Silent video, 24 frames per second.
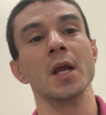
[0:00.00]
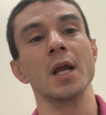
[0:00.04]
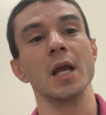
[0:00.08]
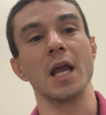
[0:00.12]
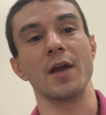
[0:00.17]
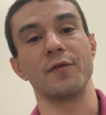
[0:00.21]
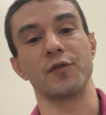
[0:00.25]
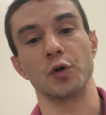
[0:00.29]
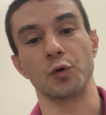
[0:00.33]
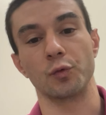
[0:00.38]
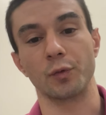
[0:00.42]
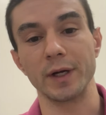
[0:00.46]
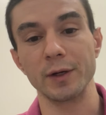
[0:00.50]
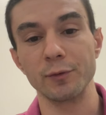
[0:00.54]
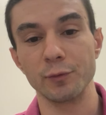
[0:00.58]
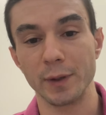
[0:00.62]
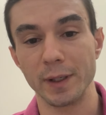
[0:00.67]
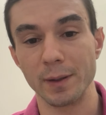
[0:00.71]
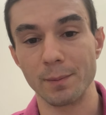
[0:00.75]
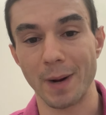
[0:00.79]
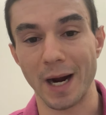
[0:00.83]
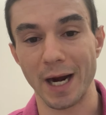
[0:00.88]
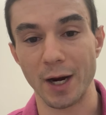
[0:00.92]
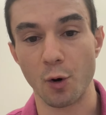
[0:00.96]
If you
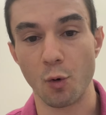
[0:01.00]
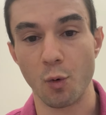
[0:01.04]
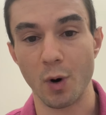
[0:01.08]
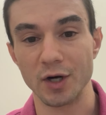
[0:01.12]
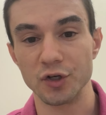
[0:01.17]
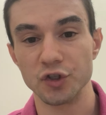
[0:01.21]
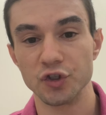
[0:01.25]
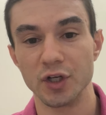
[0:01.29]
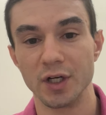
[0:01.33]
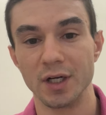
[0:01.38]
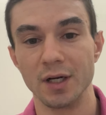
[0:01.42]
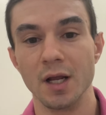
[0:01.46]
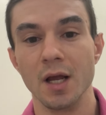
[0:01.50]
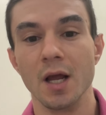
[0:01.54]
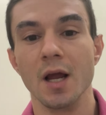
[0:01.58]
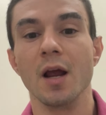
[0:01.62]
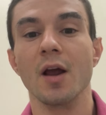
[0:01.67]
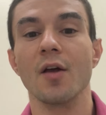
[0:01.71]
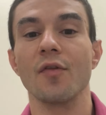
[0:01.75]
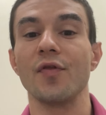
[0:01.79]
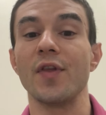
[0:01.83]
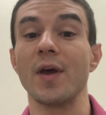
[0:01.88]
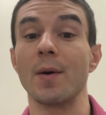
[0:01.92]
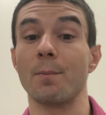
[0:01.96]
reread my question,
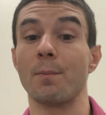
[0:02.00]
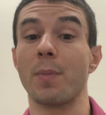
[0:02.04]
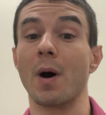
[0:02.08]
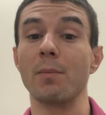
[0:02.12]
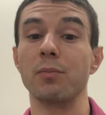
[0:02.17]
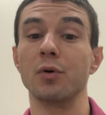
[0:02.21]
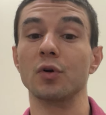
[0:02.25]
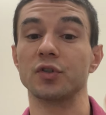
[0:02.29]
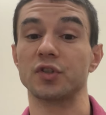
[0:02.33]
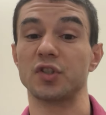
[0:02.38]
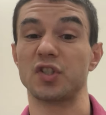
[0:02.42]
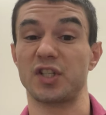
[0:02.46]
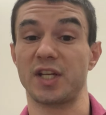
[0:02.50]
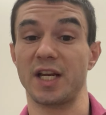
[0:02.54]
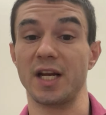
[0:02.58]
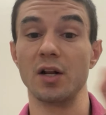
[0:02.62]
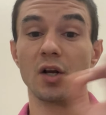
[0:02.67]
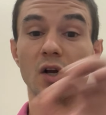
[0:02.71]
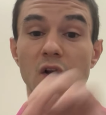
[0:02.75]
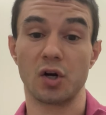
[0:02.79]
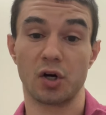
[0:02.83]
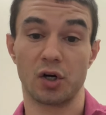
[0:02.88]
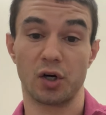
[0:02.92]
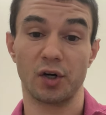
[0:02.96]
the bubbles did
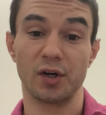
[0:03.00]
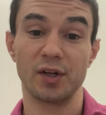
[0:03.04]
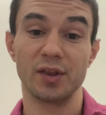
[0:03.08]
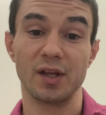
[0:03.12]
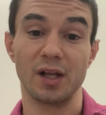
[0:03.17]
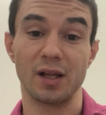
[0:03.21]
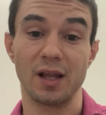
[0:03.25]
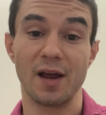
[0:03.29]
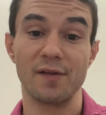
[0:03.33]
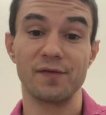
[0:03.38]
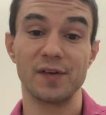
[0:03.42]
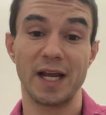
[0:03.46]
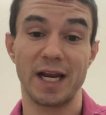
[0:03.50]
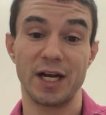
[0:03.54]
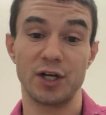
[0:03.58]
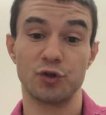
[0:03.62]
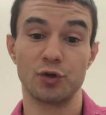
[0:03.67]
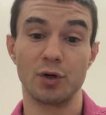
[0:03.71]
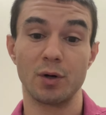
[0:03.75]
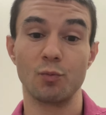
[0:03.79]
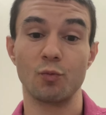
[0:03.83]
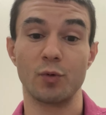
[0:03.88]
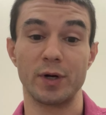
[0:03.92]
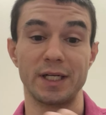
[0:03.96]
occur in the left atrium.